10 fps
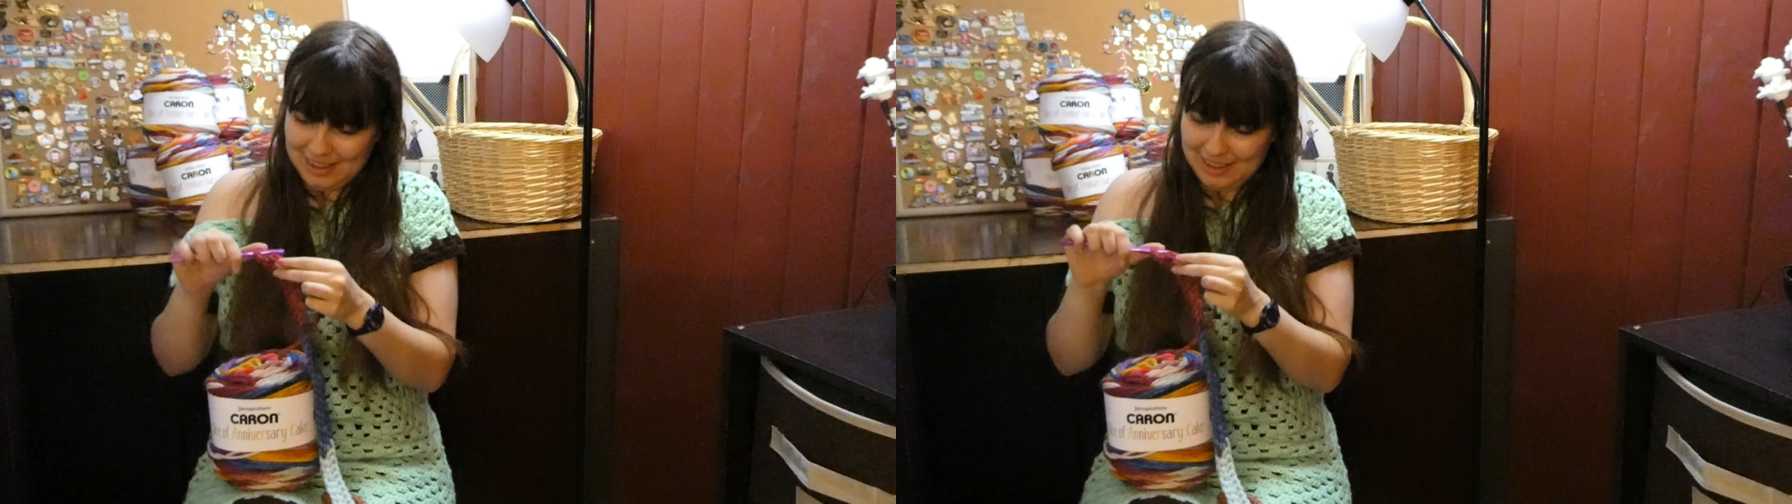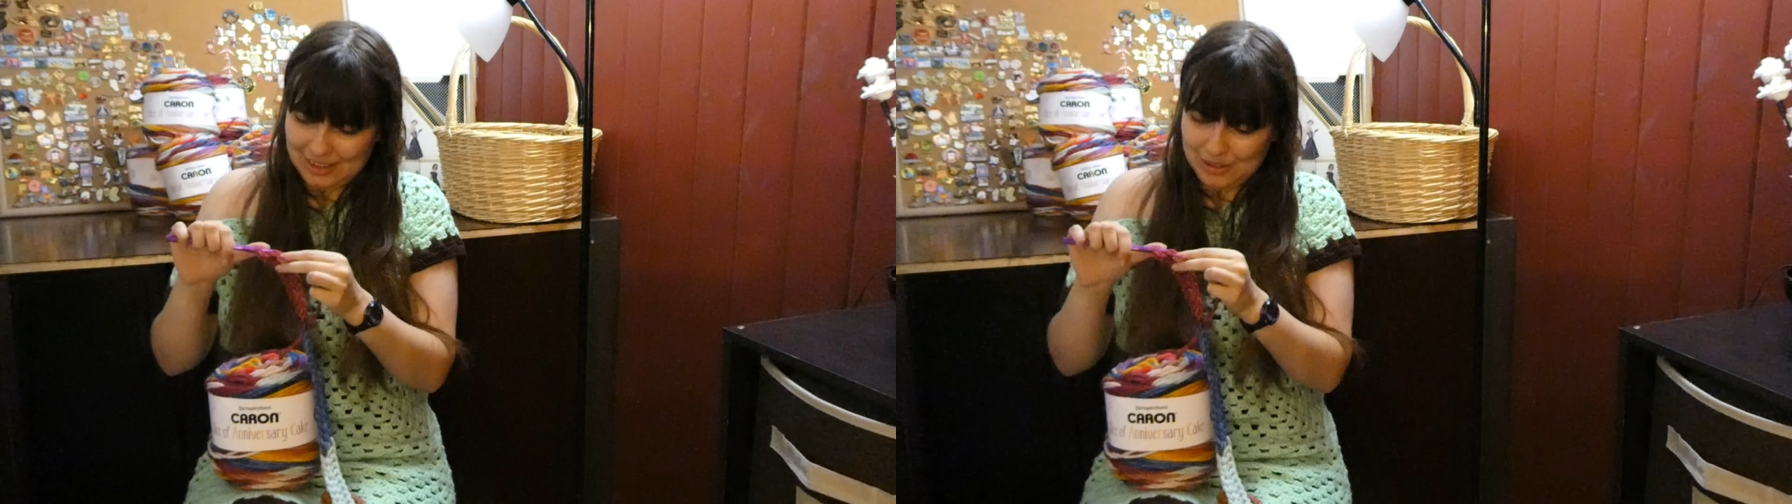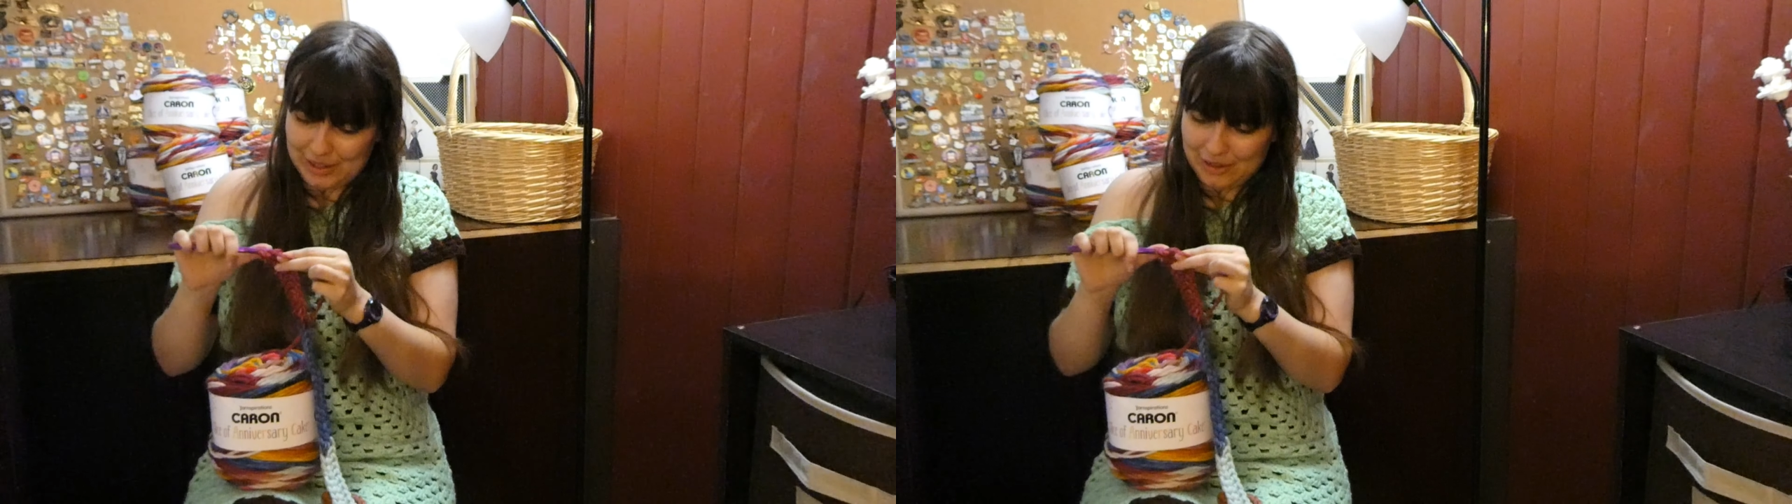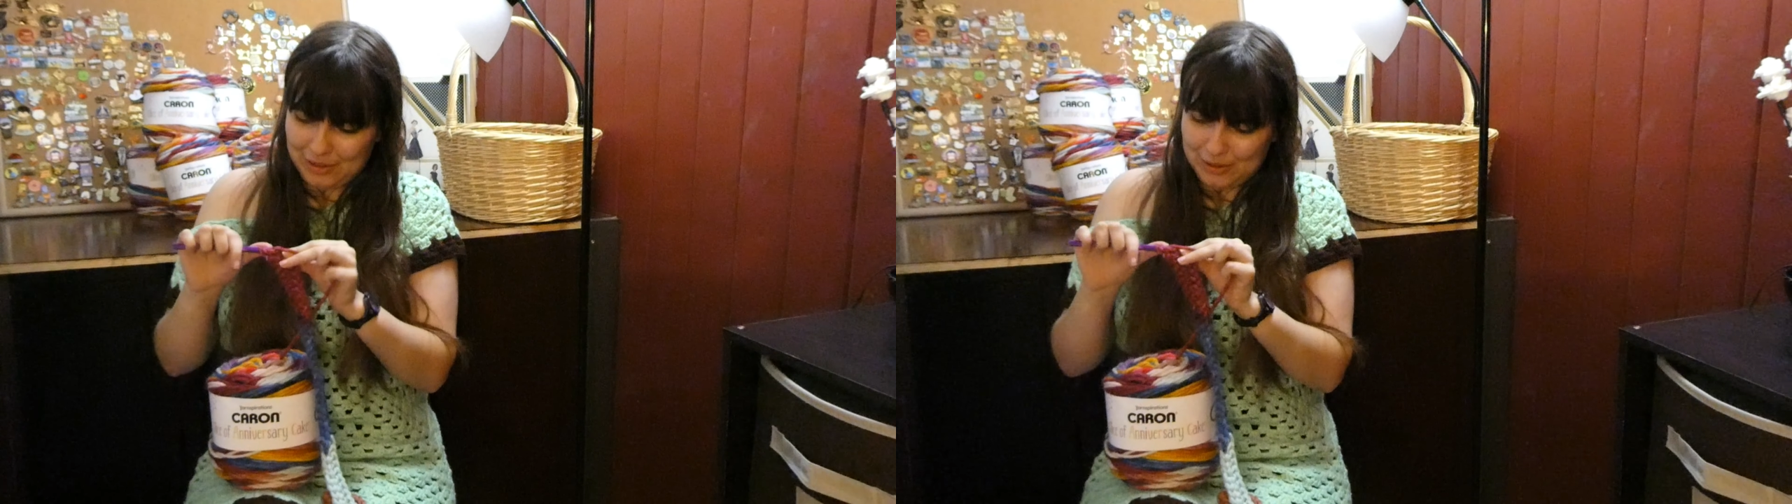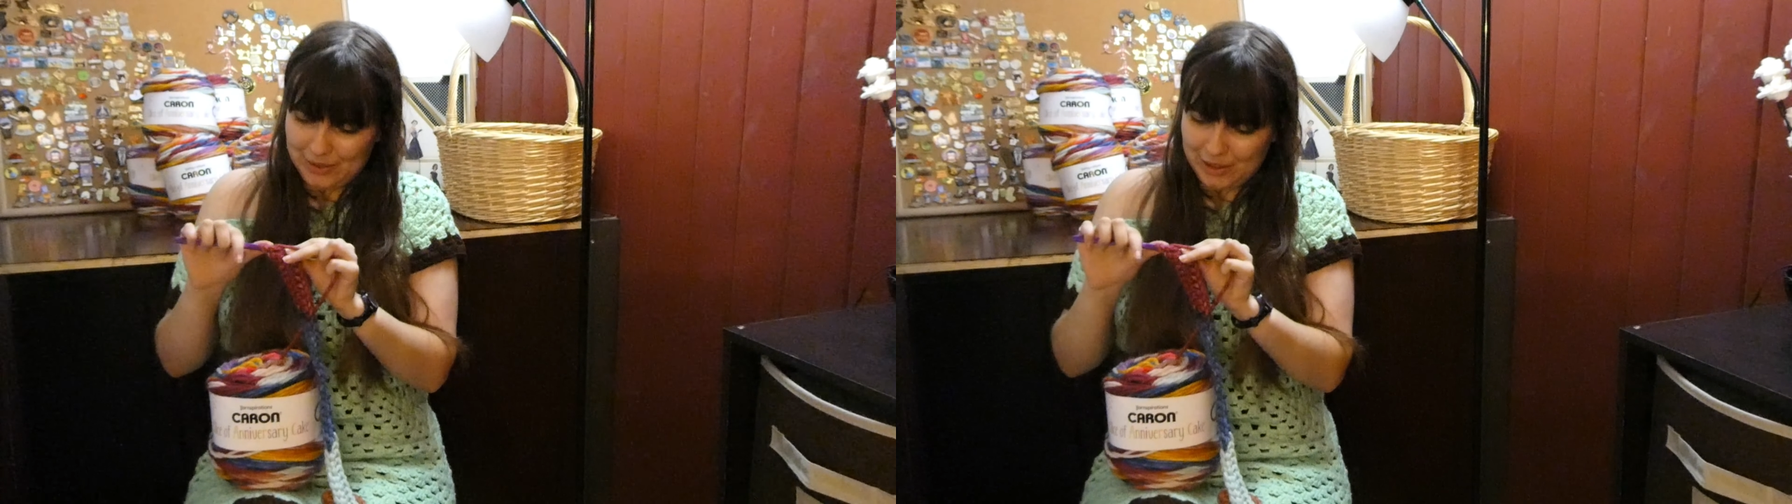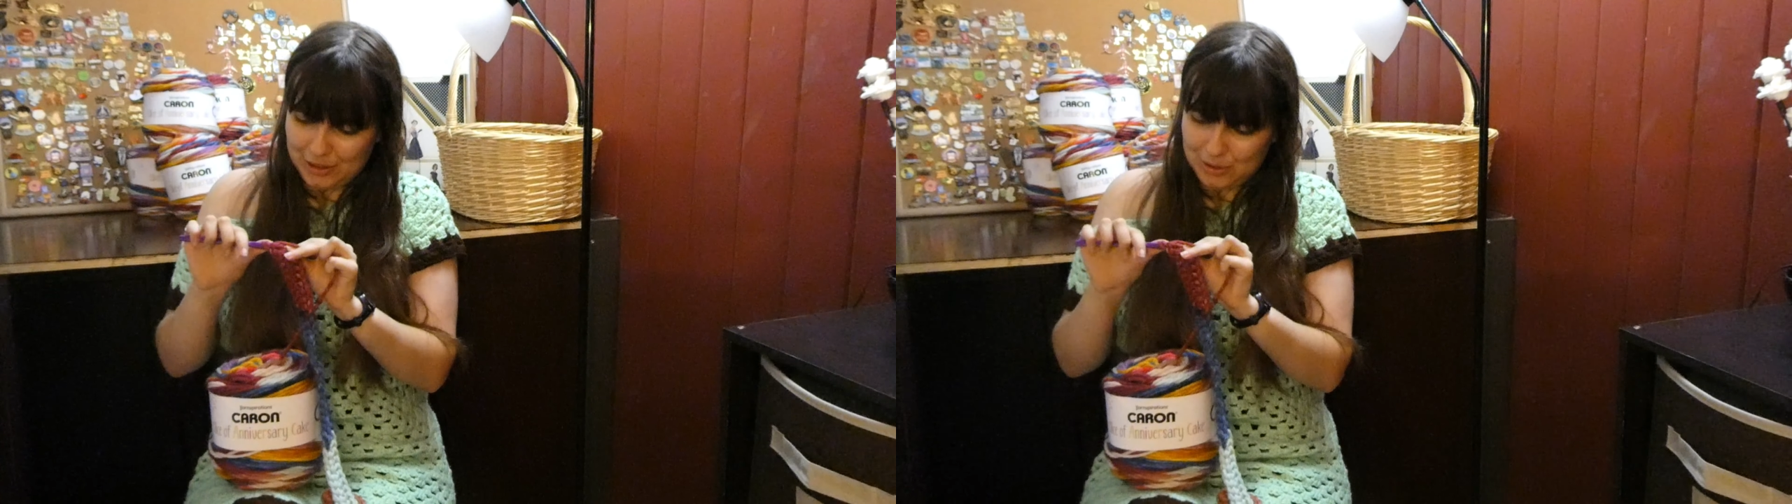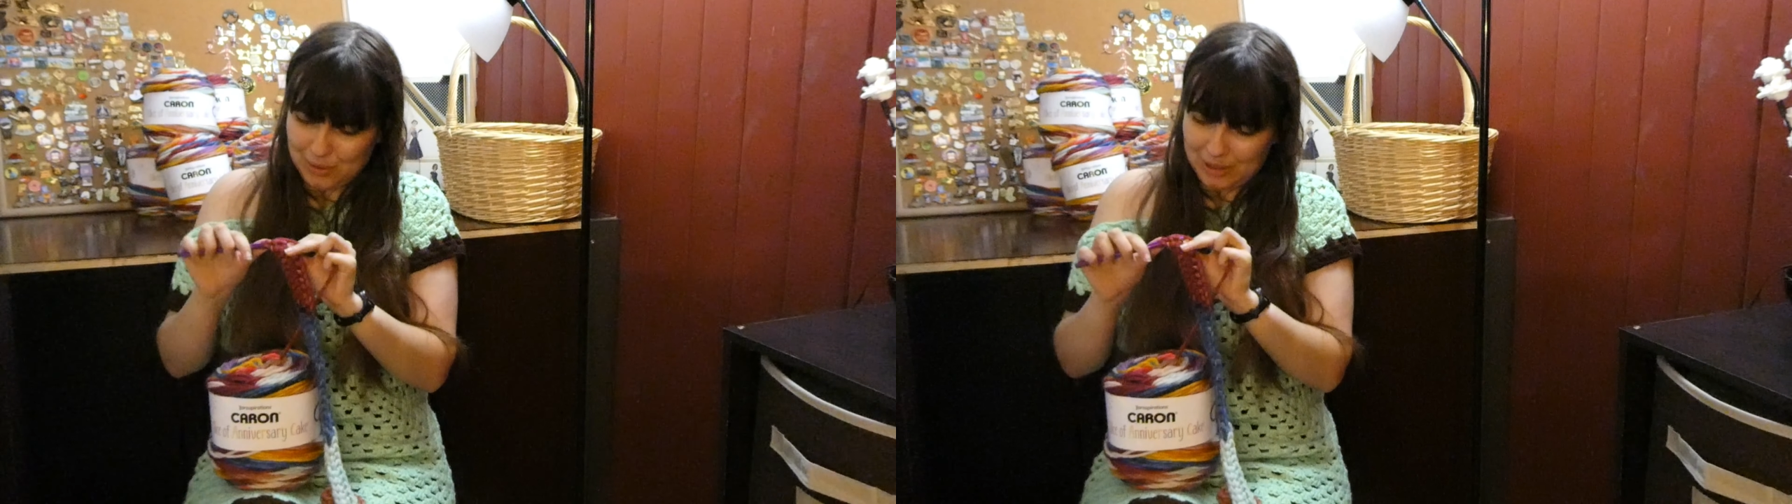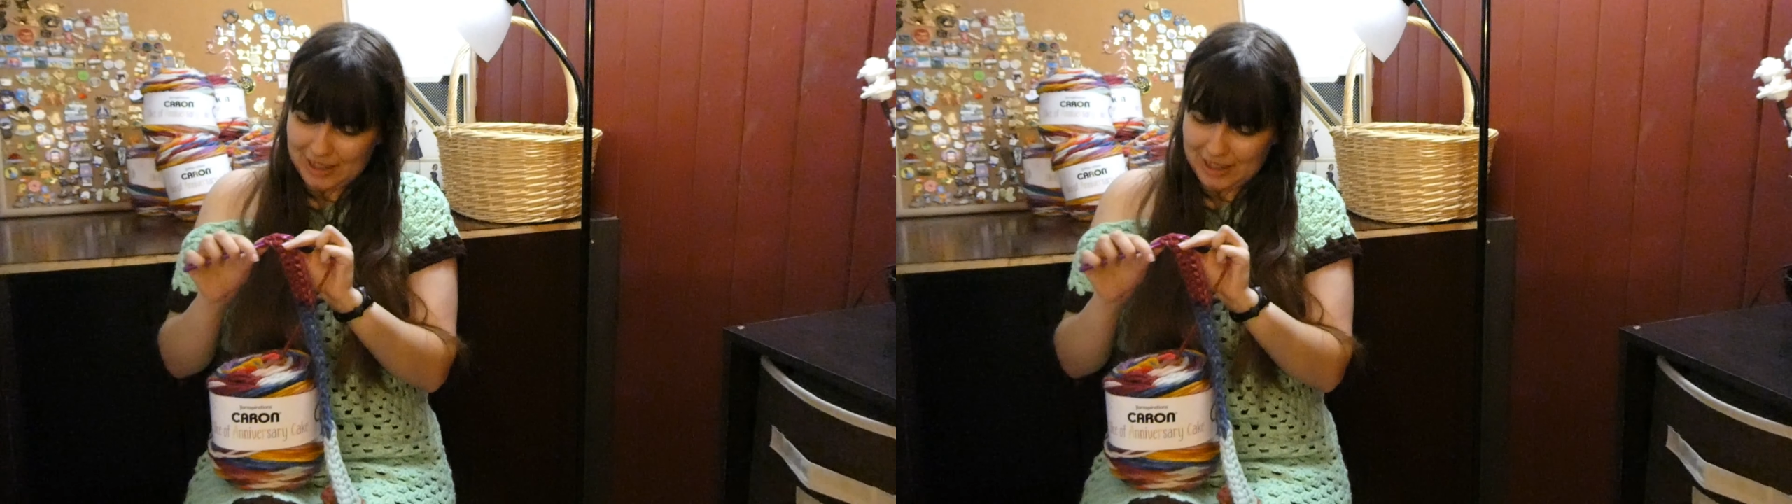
And so I don't know if they're sold